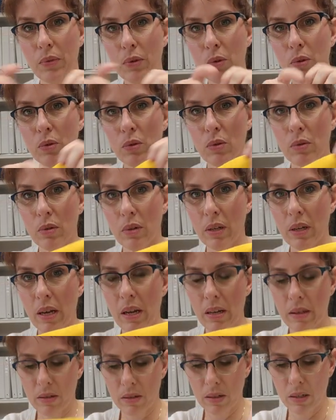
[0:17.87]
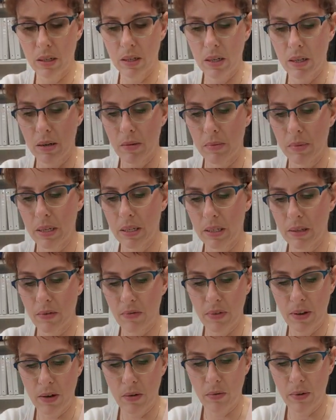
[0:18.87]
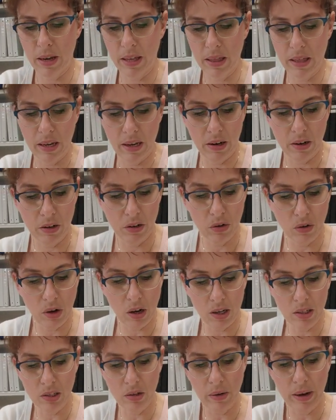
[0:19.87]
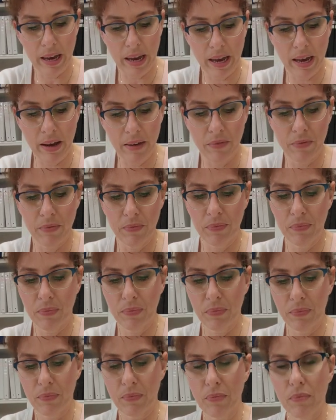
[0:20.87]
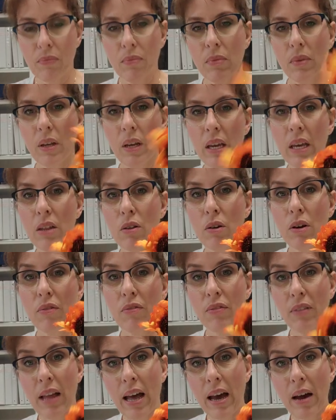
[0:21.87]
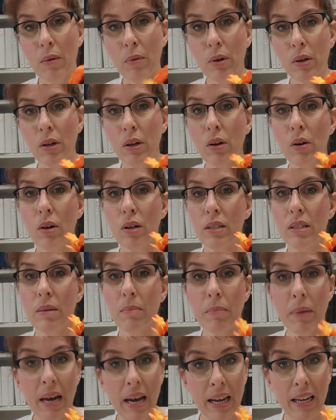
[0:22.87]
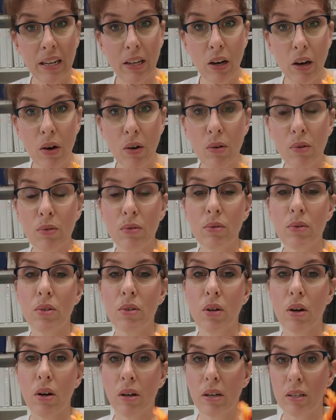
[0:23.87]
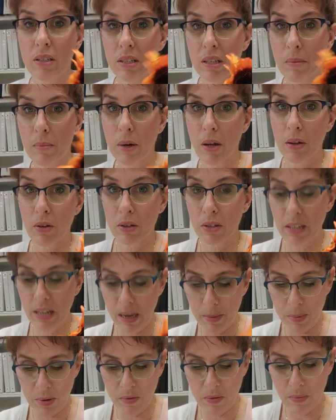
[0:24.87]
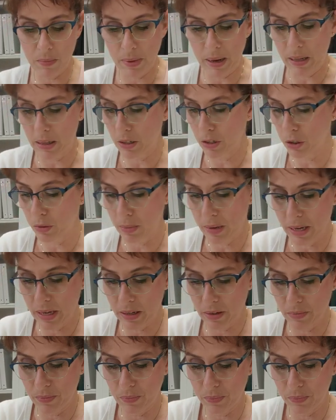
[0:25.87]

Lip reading: We'll cut a piece of felt right there. You'll also have either a flower or some pine cones or some other type of embellishment.